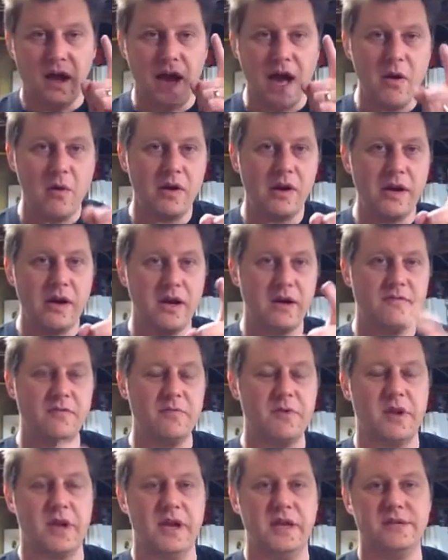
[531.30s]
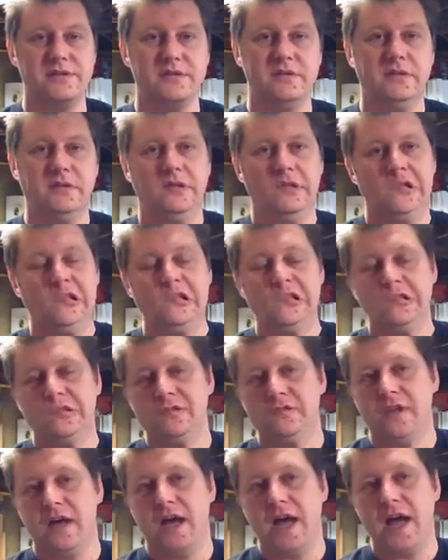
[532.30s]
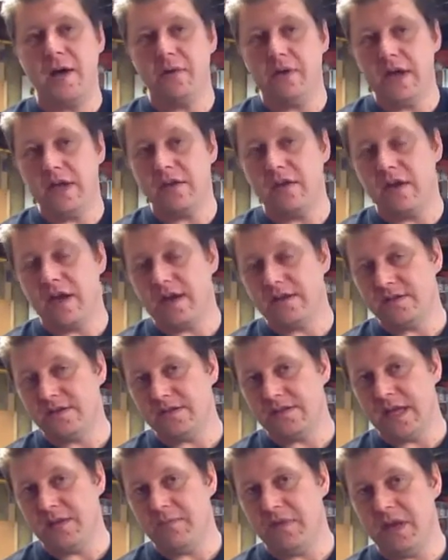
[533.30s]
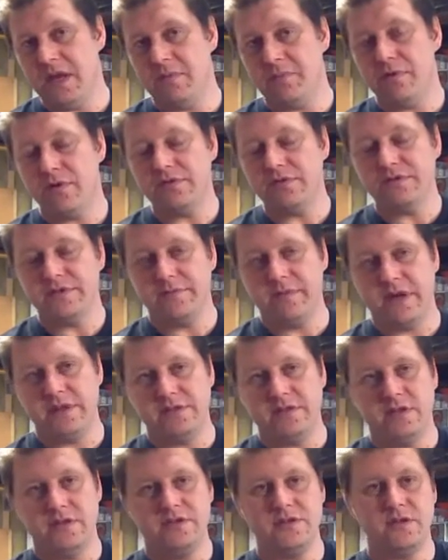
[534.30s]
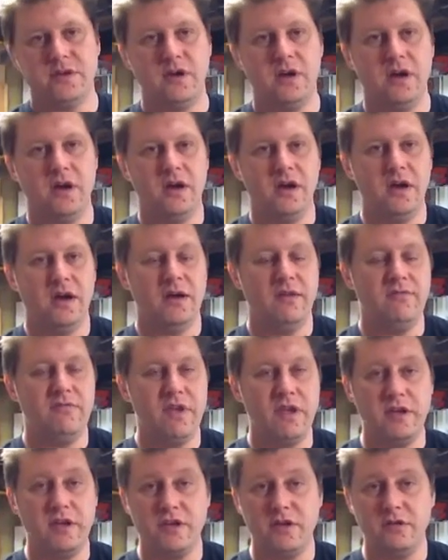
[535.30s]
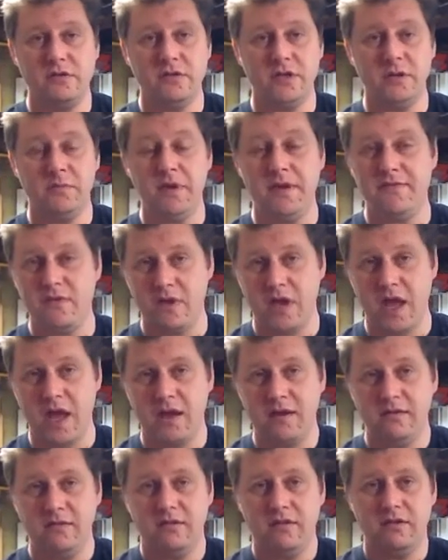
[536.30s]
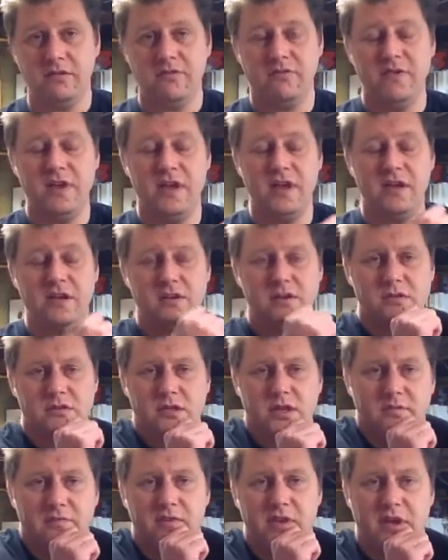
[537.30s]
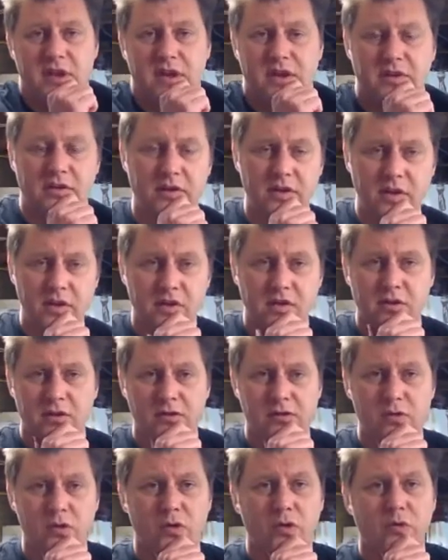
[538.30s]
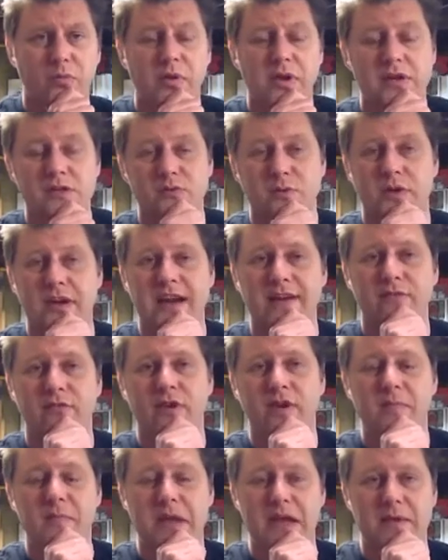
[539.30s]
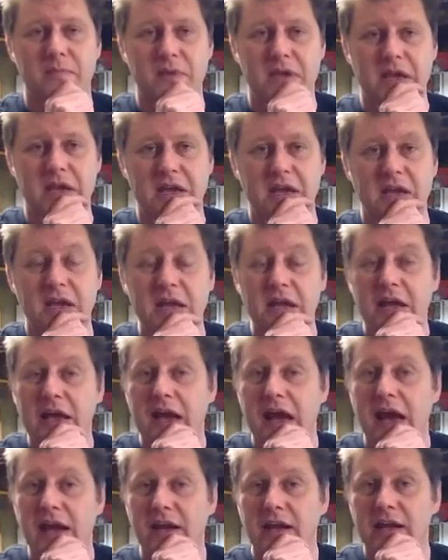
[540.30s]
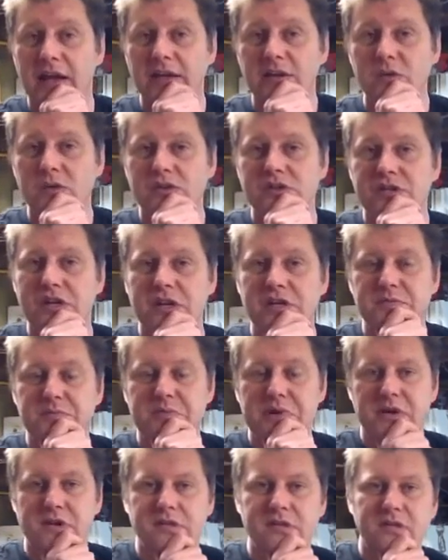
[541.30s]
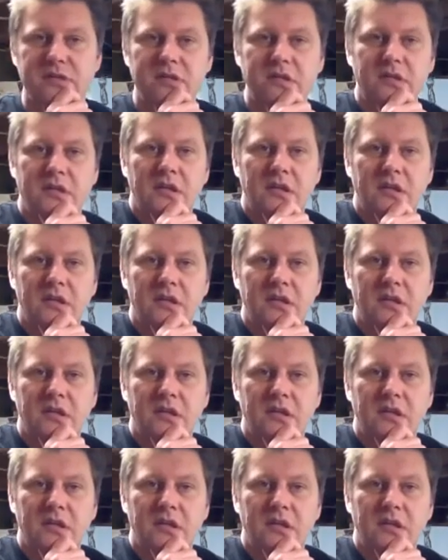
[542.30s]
I want to hear from you guys. I would like you guys to send me a personal message via YouTube, if you can, or via YouTube, via Google Plus, whatever it may be, and I'd like to exchange beers.